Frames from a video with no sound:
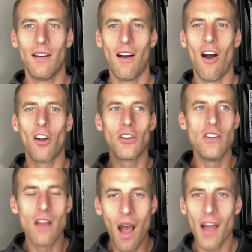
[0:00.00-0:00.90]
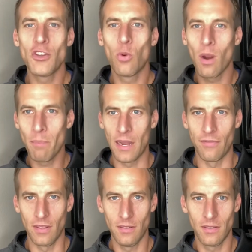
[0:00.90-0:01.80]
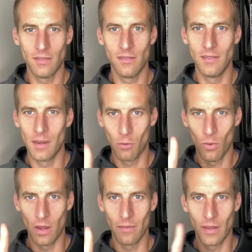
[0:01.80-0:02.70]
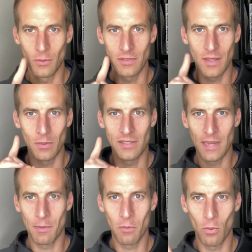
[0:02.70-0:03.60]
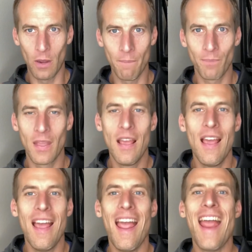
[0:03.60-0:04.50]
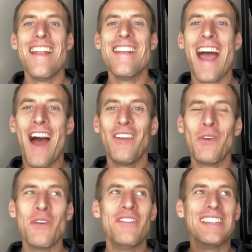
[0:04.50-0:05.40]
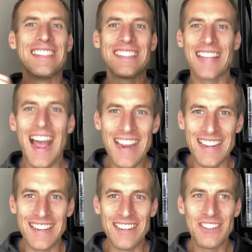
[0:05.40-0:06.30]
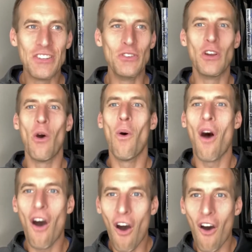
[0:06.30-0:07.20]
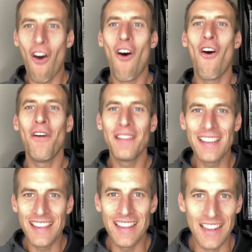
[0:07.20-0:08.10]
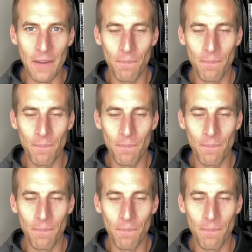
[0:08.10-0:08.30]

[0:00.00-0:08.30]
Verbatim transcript: are not to our benefit, number one, that was that was step number one. And now that we've decided to go all in,